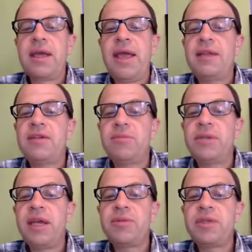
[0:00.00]
And
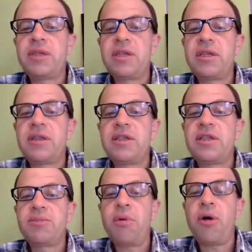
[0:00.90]
sometimes
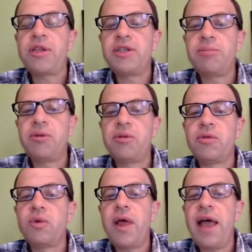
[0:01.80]
this
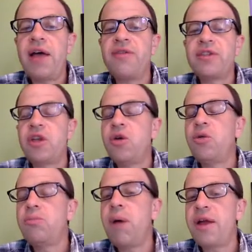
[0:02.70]
participle will have its
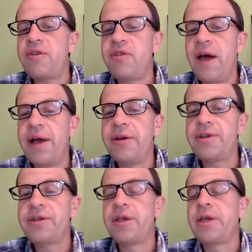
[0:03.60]
own
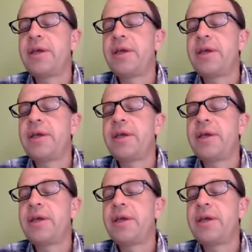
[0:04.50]
modifiers.